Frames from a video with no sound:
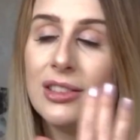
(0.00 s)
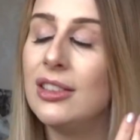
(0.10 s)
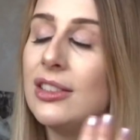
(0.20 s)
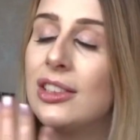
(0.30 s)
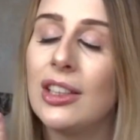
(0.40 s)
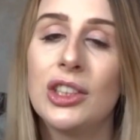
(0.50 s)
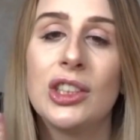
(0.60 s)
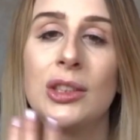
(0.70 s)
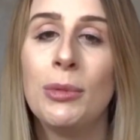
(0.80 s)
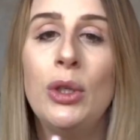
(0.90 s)
Such
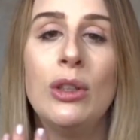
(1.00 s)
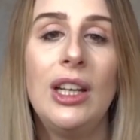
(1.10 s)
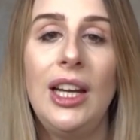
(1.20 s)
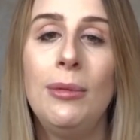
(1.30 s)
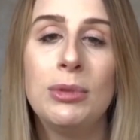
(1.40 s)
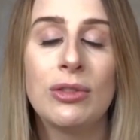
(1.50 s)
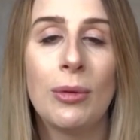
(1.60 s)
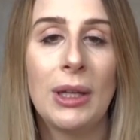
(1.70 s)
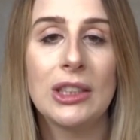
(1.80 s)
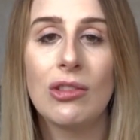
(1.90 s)
smooth lips
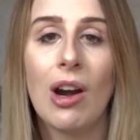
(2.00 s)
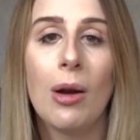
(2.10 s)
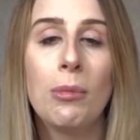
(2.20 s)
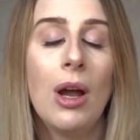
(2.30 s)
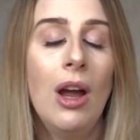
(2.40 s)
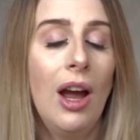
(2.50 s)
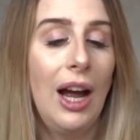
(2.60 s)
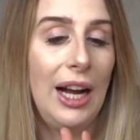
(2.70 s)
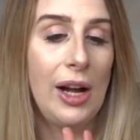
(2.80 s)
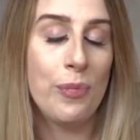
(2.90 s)
from that scrub.
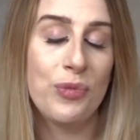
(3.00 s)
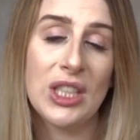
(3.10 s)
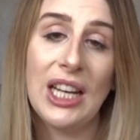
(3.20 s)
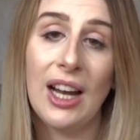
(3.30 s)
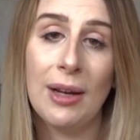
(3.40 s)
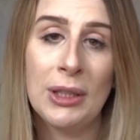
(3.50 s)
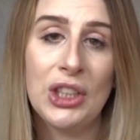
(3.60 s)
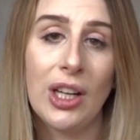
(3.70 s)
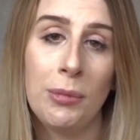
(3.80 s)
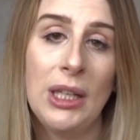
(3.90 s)
So yeah, I'm
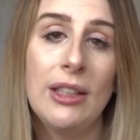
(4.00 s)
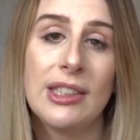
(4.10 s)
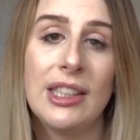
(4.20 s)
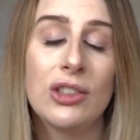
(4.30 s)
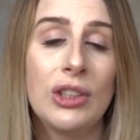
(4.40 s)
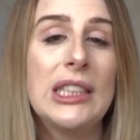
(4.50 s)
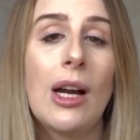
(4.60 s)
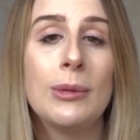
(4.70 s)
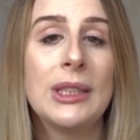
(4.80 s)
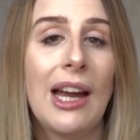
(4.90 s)
actually going to be using this 3
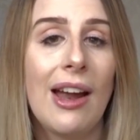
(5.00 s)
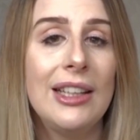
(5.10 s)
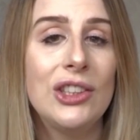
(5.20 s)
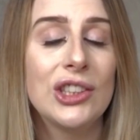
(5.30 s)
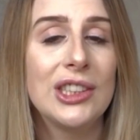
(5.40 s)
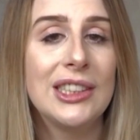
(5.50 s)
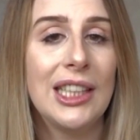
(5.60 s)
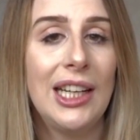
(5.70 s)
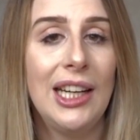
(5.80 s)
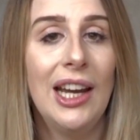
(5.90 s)
times a day just to
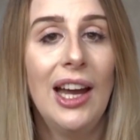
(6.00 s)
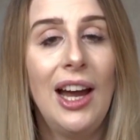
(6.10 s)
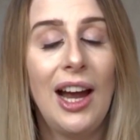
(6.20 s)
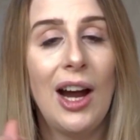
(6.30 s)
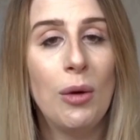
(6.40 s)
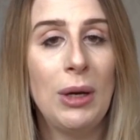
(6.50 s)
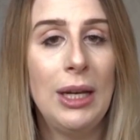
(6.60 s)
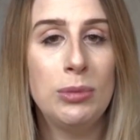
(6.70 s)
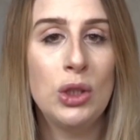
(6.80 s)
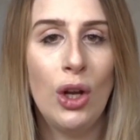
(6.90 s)
see how my
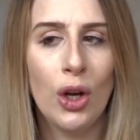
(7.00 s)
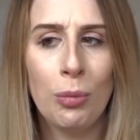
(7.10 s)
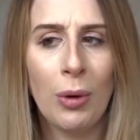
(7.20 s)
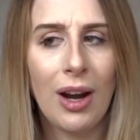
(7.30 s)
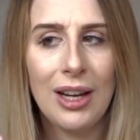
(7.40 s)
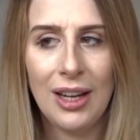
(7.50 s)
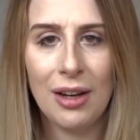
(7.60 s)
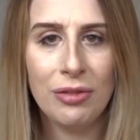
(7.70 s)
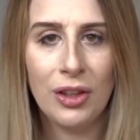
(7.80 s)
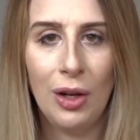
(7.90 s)
lips look. But I
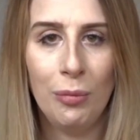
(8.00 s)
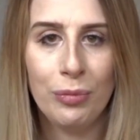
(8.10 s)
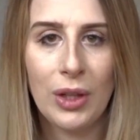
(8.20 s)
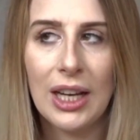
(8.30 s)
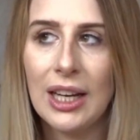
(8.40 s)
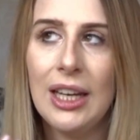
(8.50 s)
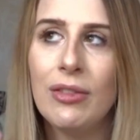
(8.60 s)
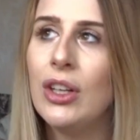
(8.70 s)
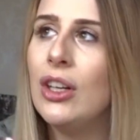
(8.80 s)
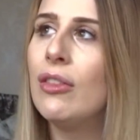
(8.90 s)
love them. Like,
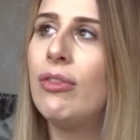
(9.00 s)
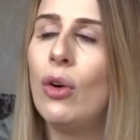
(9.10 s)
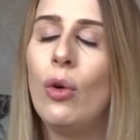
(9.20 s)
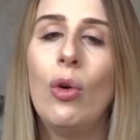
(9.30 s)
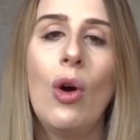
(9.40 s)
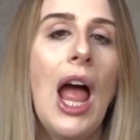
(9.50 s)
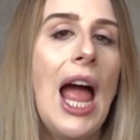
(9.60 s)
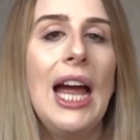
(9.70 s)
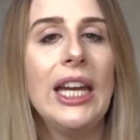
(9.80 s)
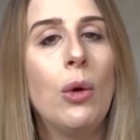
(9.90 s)
even for
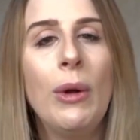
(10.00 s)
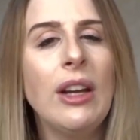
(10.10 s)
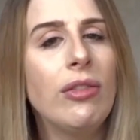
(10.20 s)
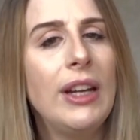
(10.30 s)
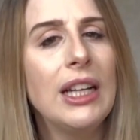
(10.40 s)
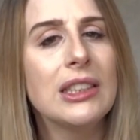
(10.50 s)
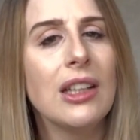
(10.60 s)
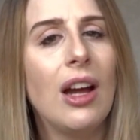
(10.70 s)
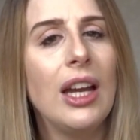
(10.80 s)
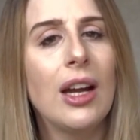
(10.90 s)
a quick fix,
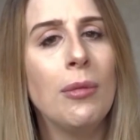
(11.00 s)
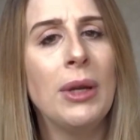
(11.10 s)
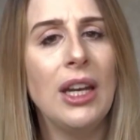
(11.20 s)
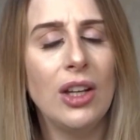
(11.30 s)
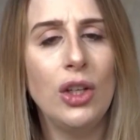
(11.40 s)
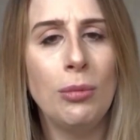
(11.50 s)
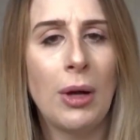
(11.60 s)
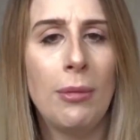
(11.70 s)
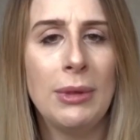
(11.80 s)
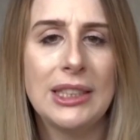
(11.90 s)
like being a new
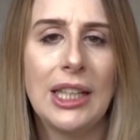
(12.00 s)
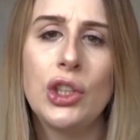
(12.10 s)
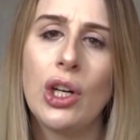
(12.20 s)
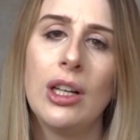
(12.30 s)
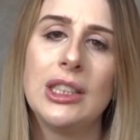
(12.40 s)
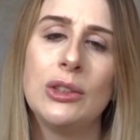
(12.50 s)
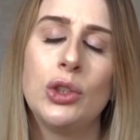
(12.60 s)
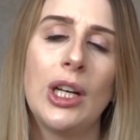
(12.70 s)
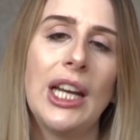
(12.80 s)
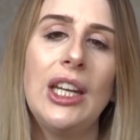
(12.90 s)
mum, etc., still
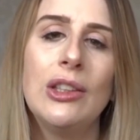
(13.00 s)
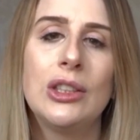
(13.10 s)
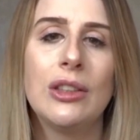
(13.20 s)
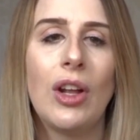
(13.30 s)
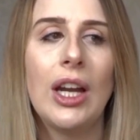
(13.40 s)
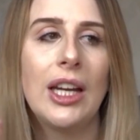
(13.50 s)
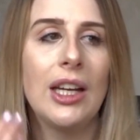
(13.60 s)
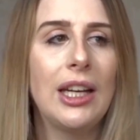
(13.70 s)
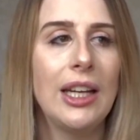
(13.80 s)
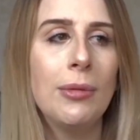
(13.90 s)
trying to get used to
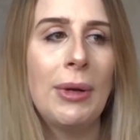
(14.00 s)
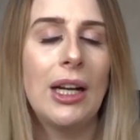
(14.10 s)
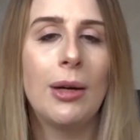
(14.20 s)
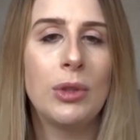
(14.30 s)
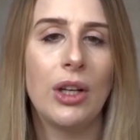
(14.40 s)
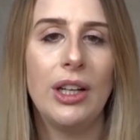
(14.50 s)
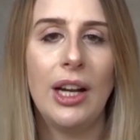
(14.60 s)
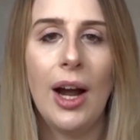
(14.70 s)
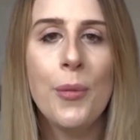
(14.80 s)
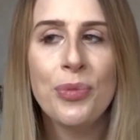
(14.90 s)
like getting your makeup done and that.